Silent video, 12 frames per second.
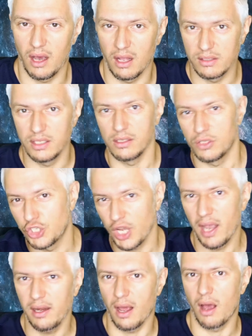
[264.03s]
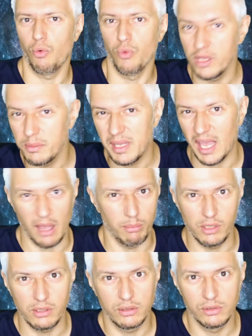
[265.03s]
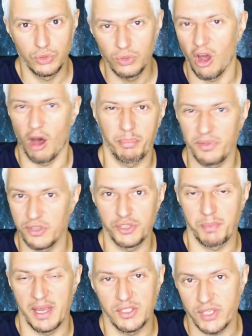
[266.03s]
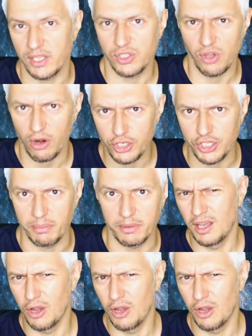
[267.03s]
until China will be able to copy the SpaceX Starship?